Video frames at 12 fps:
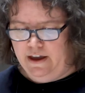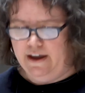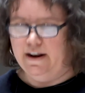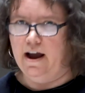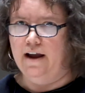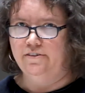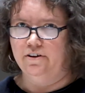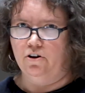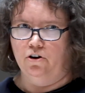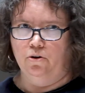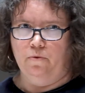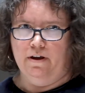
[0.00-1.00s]
and
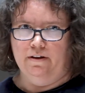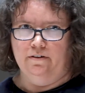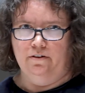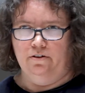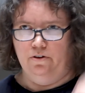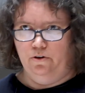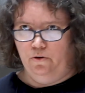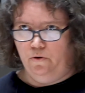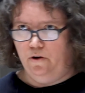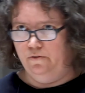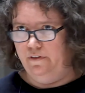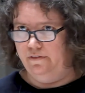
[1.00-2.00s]
Isaac Irwin, who
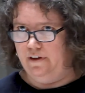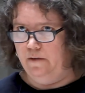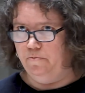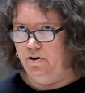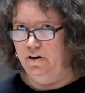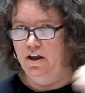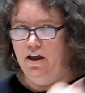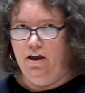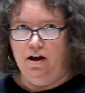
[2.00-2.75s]
owned this apron,